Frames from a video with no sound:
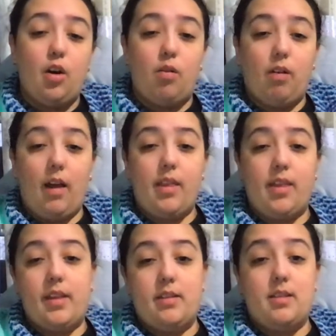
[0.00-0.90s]
rather
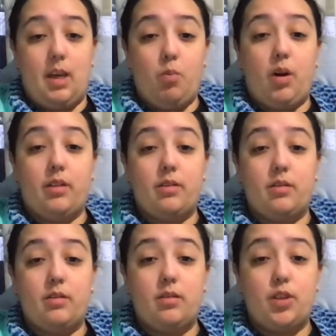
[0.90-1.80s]
than someone
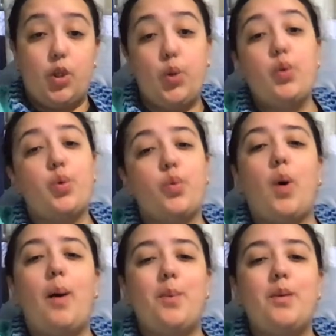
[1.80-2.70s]
who grew
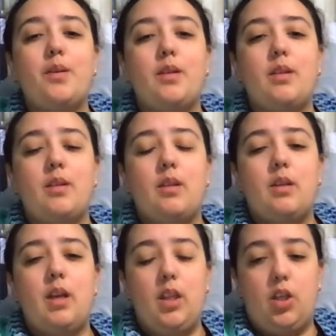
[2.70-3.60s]
up
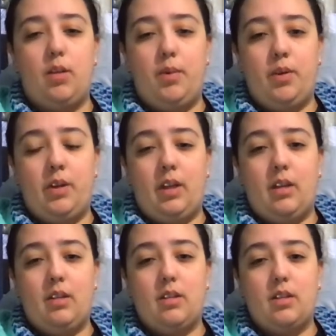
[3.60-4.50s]
in the community,